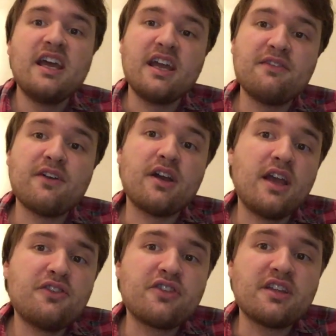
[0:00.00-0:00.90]
and
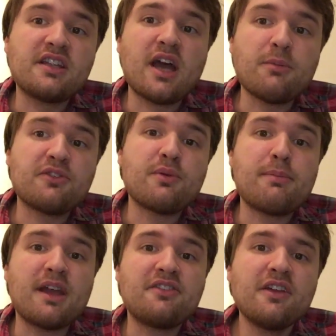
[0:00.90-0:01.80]
variation in how much we
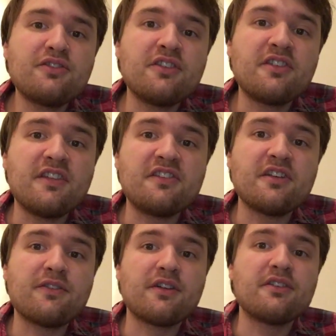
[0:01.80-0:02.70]
pay attention to these
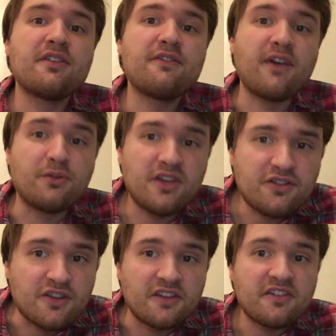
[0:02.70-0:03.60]
different
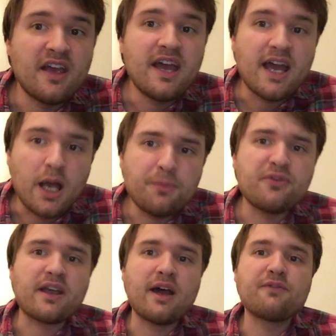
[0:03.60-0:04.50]
foundations helps to
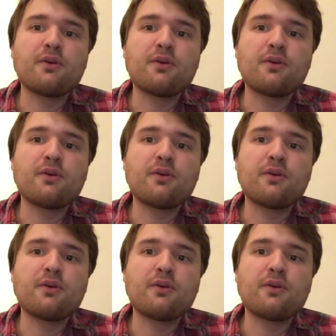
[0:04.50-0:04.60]
account for